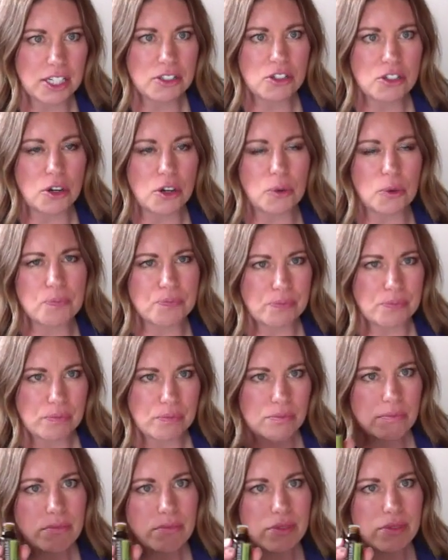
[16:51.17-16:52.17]
So
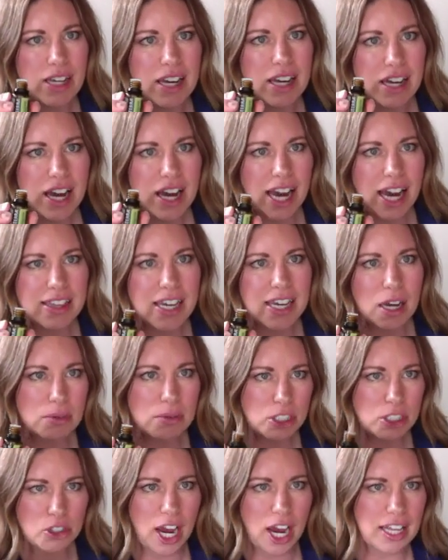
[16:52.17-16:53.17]
I think I
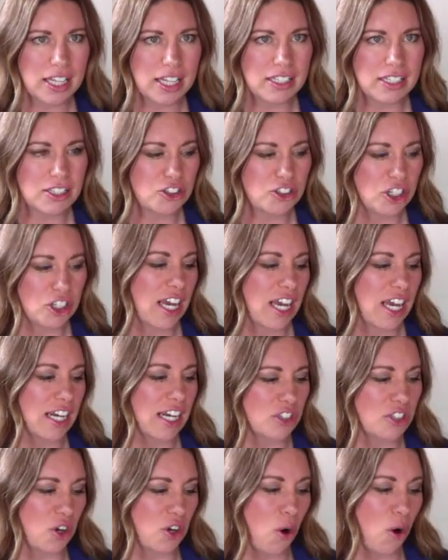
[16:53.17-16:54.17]
would try this just on
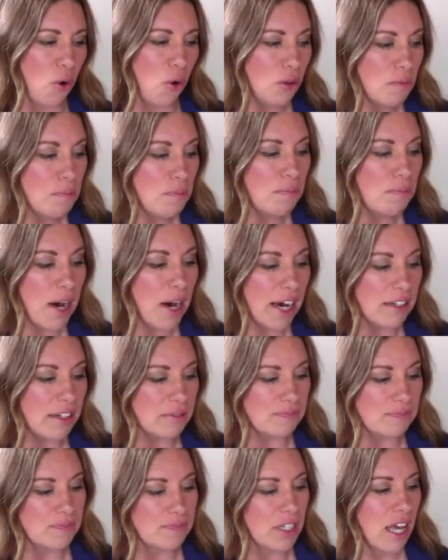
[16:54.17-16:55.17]
its own, but
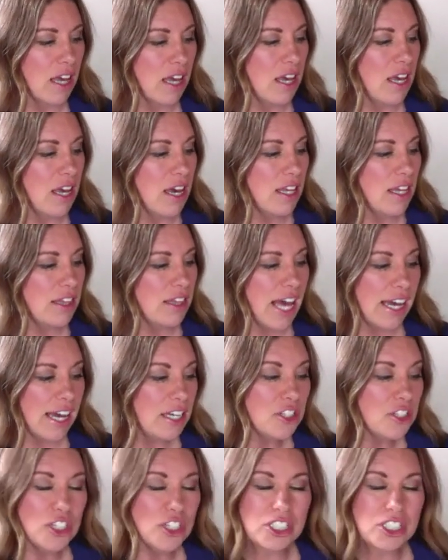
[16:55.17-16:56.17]
that
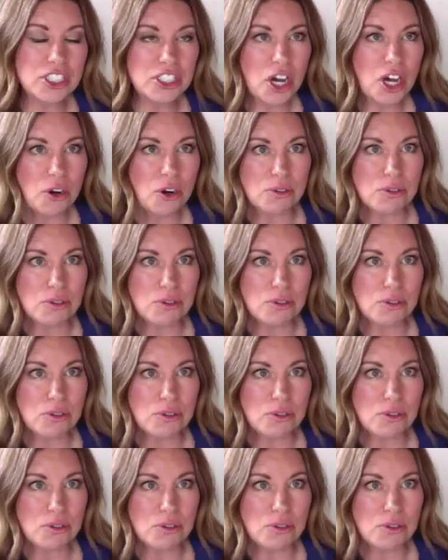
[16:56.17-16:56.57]
is good to know.